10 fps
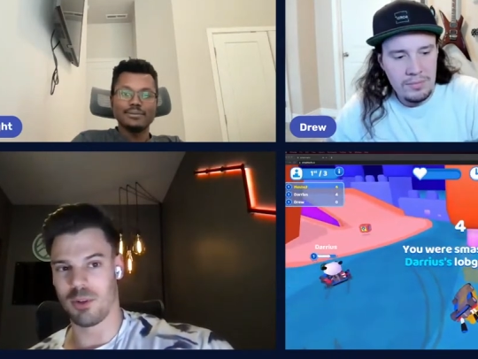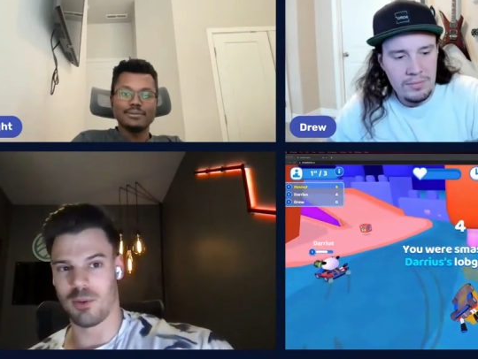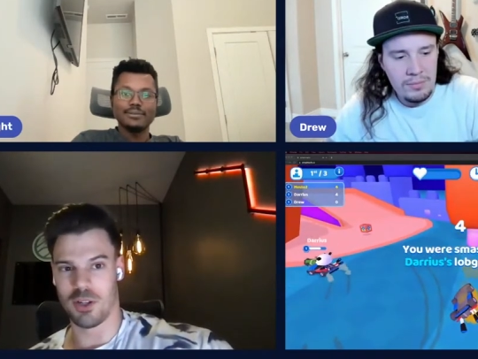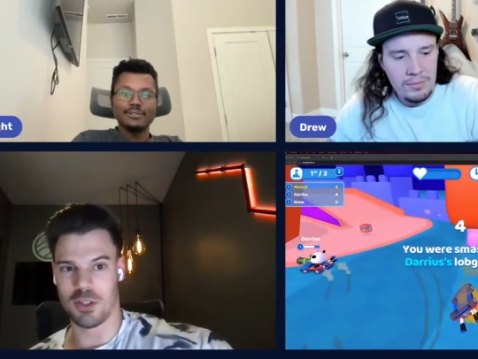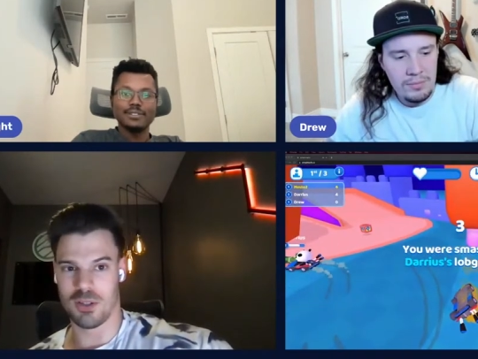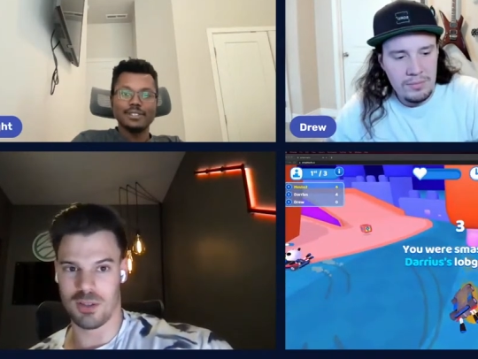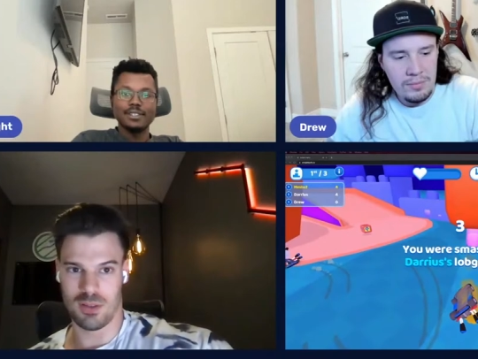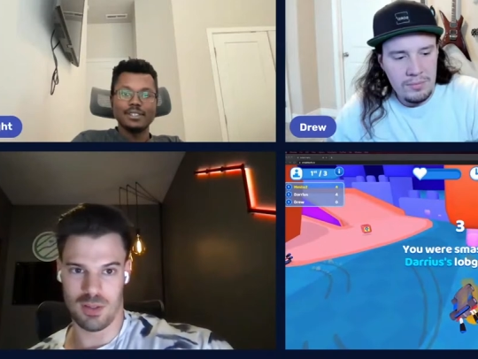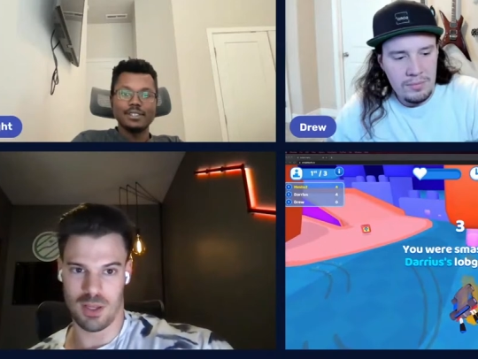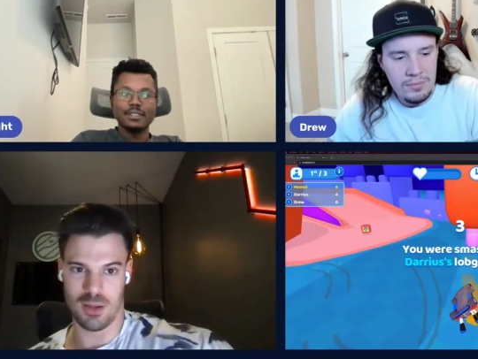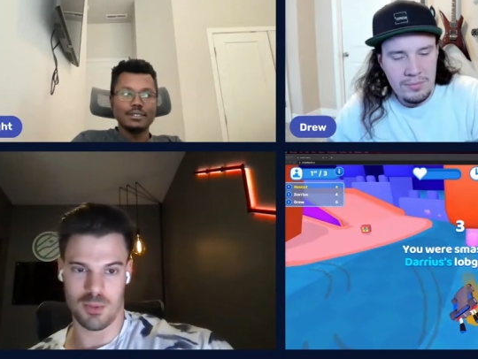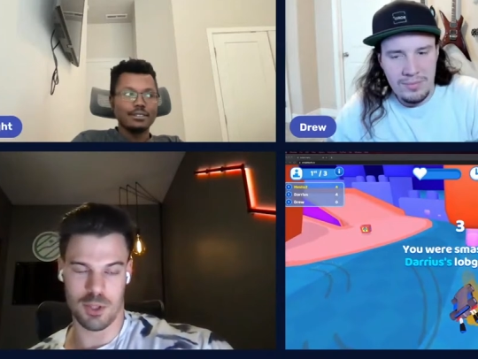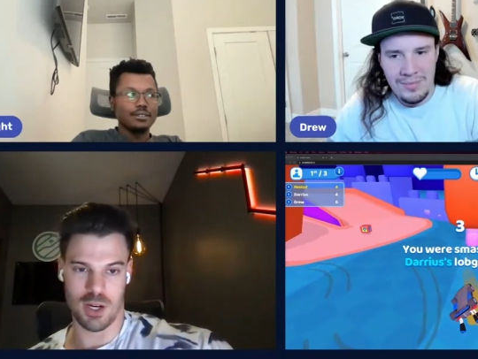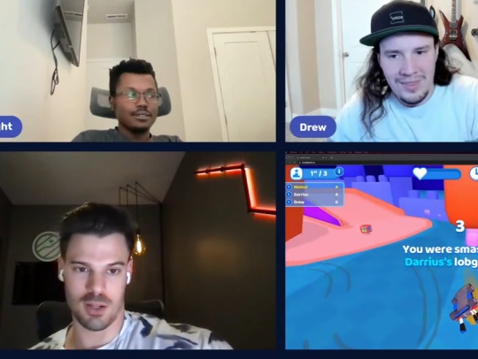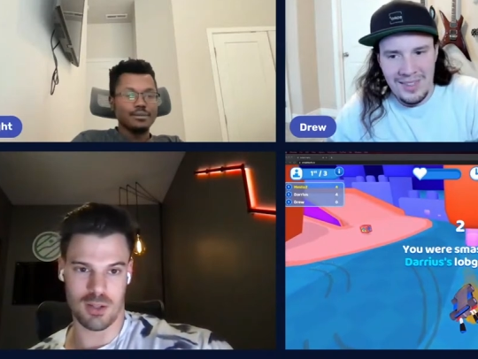Speaker 1: the questions now that I'm
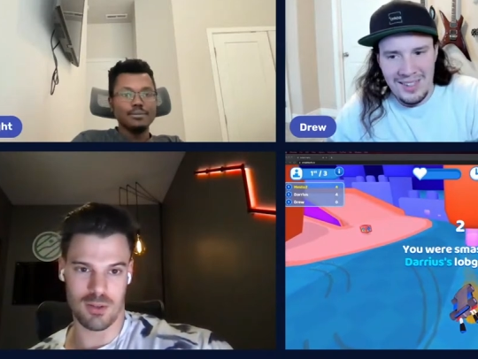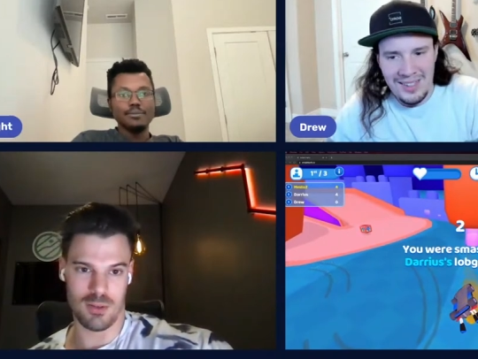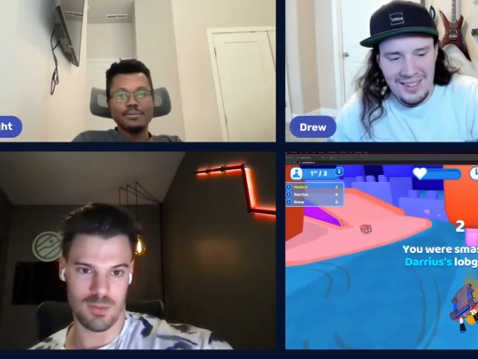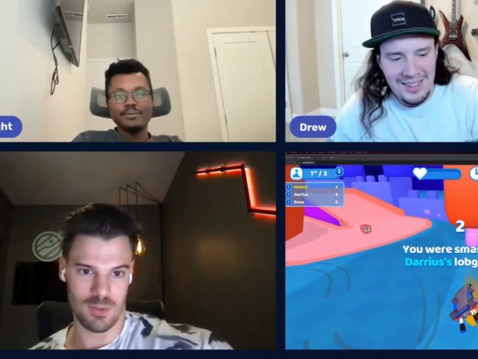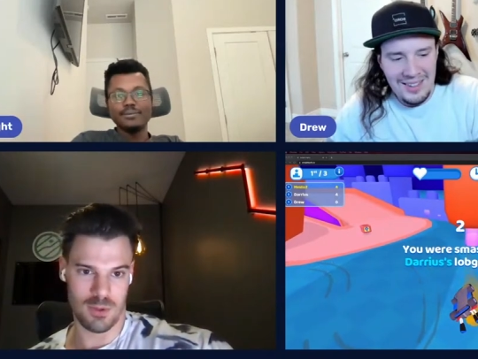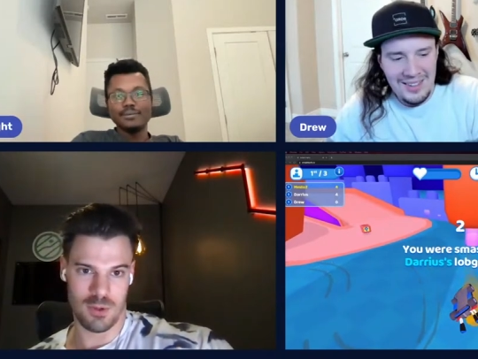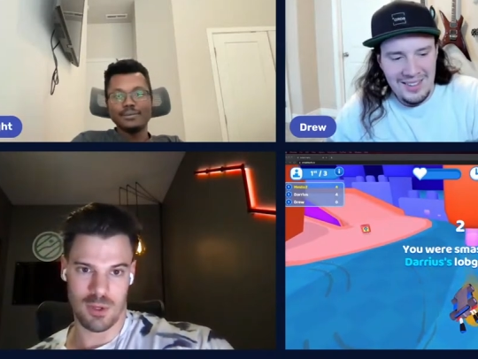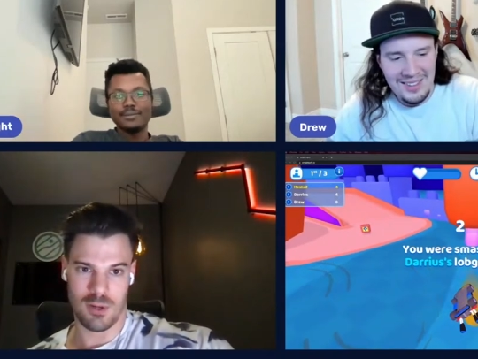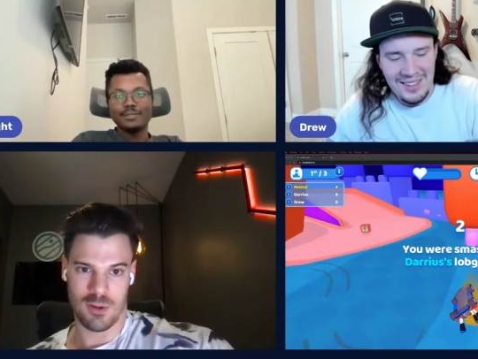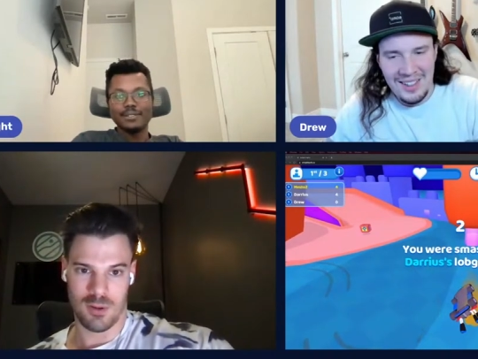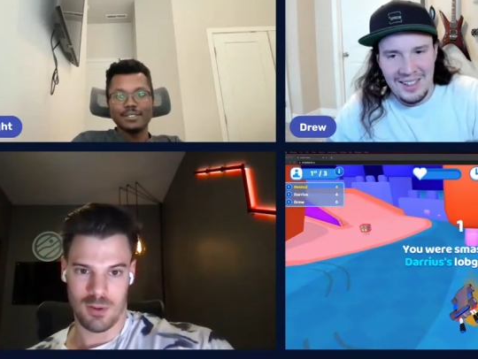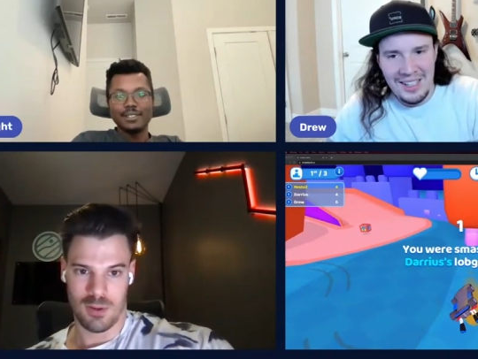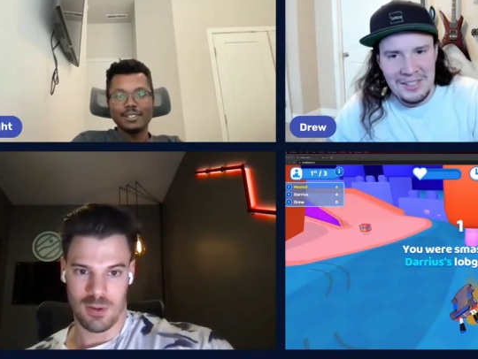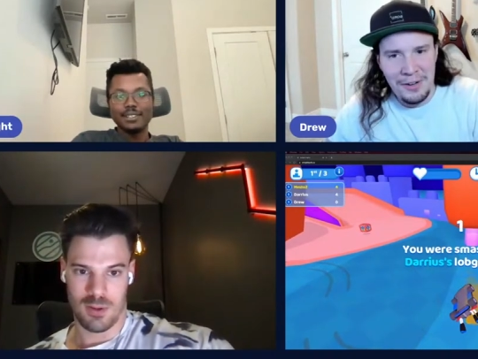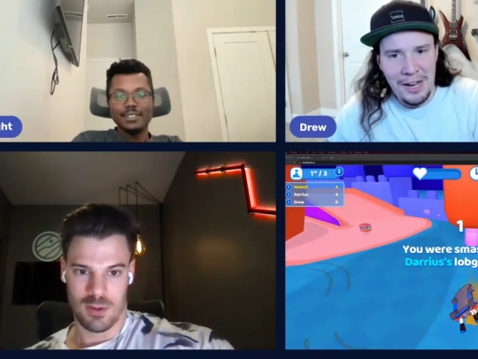trying to.
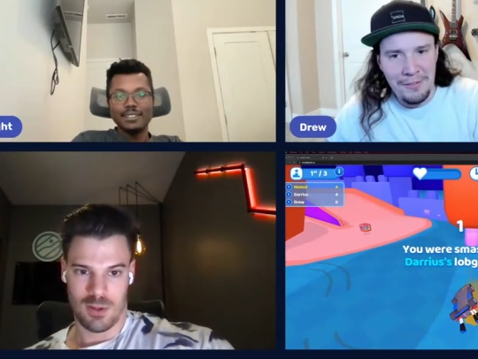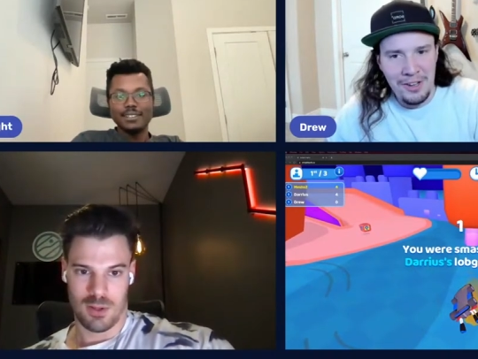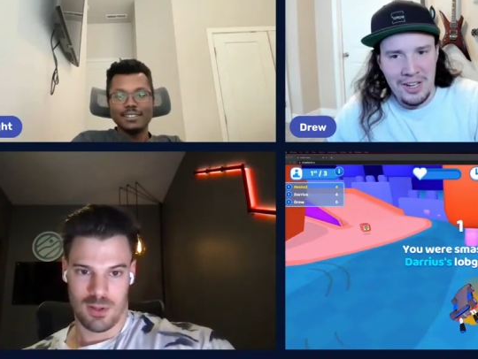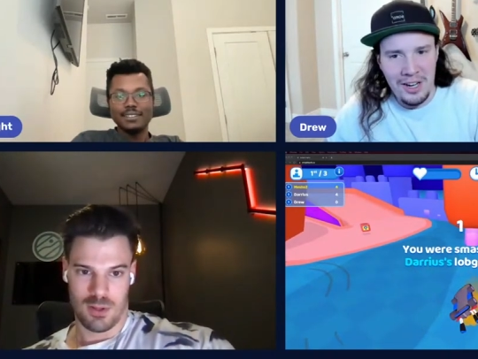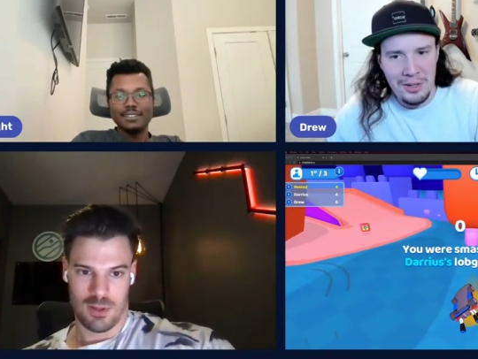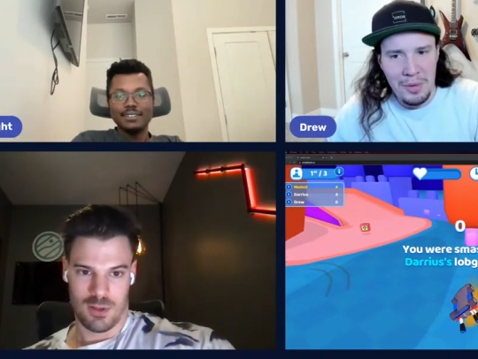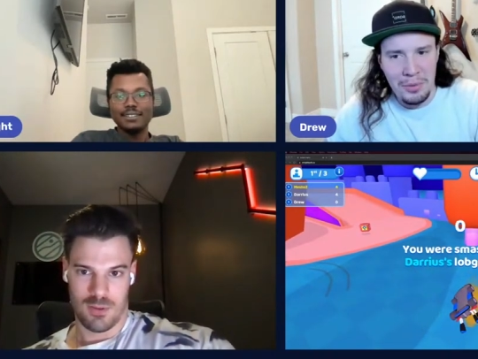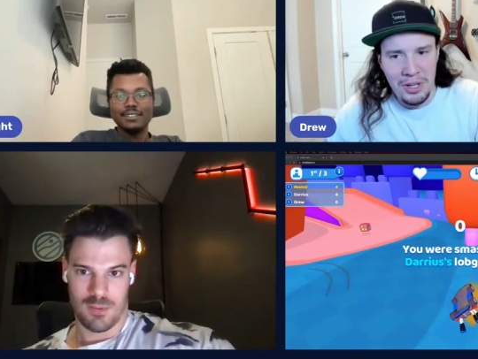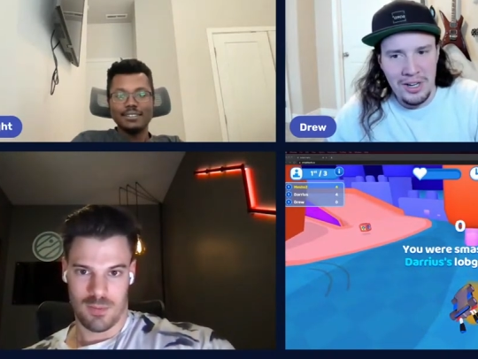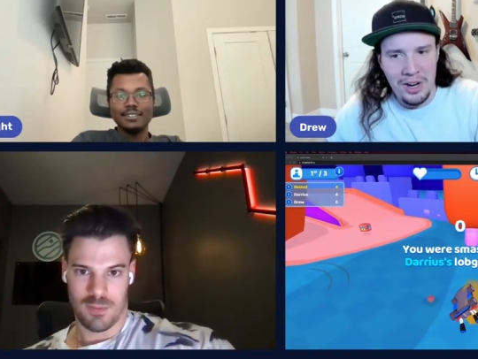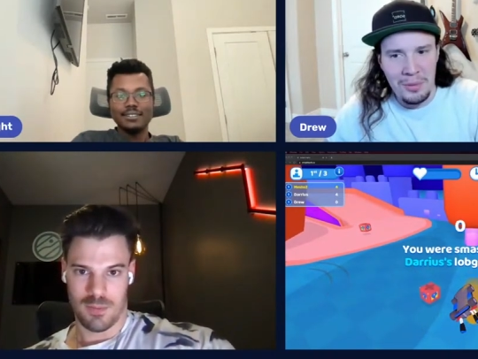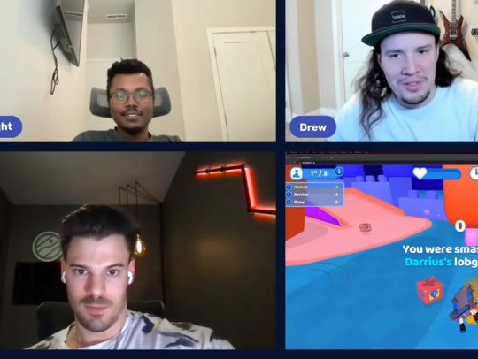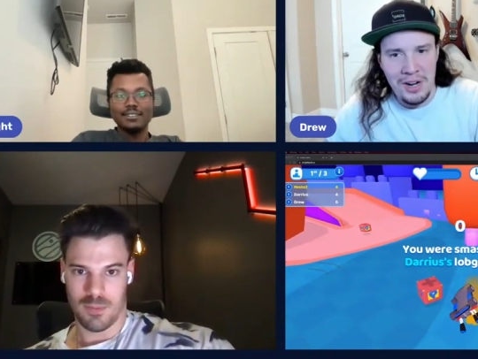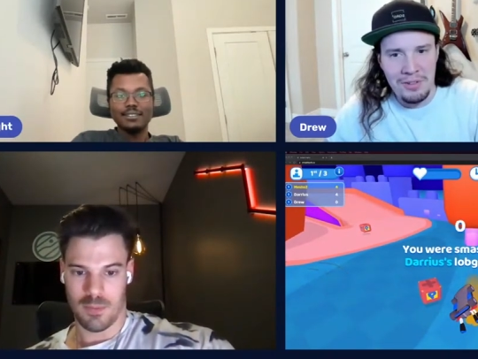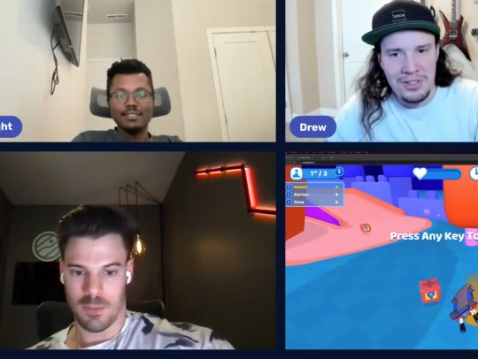
Speaker 2: That's funny. I feel like I can remember like
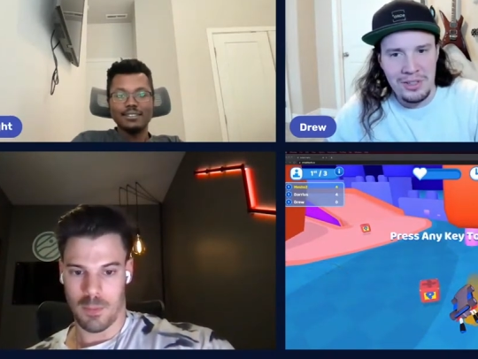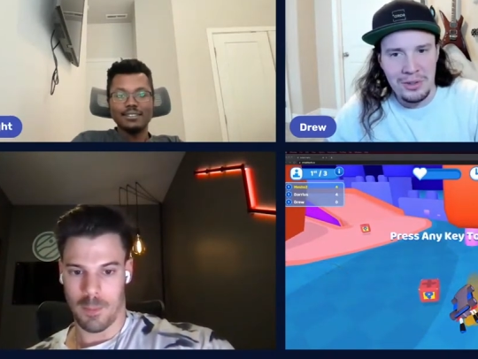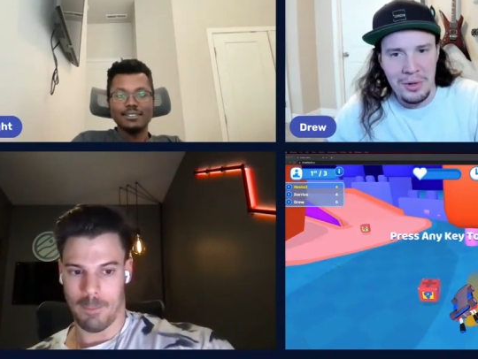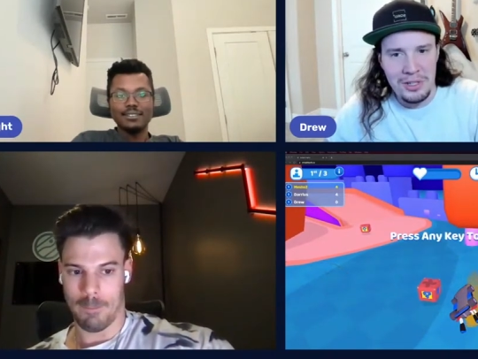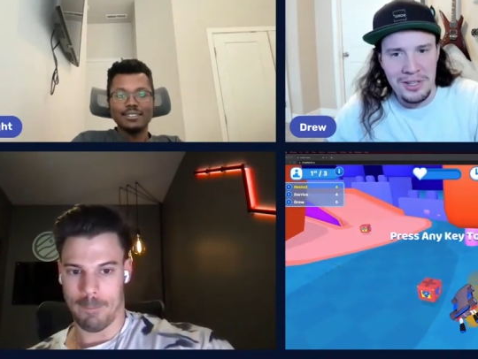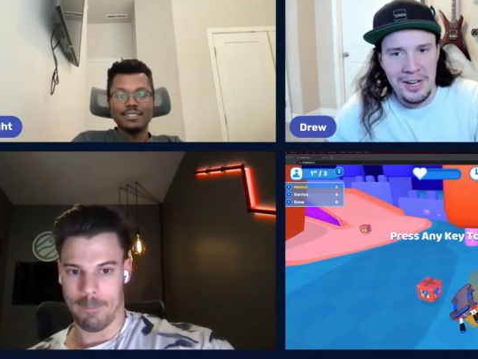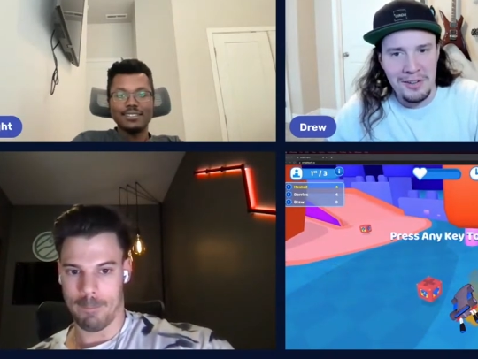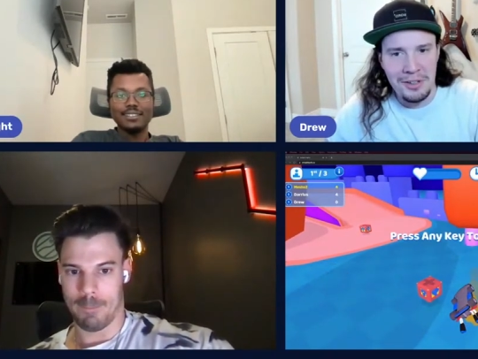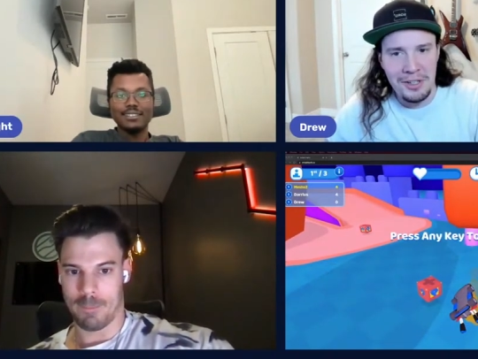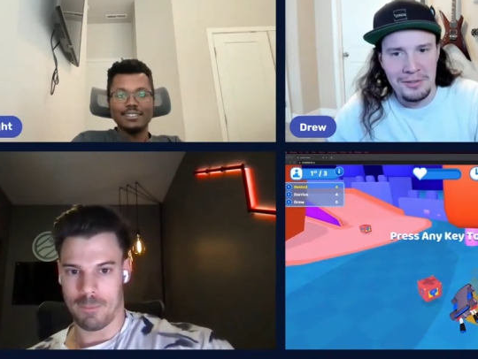almost every single question that every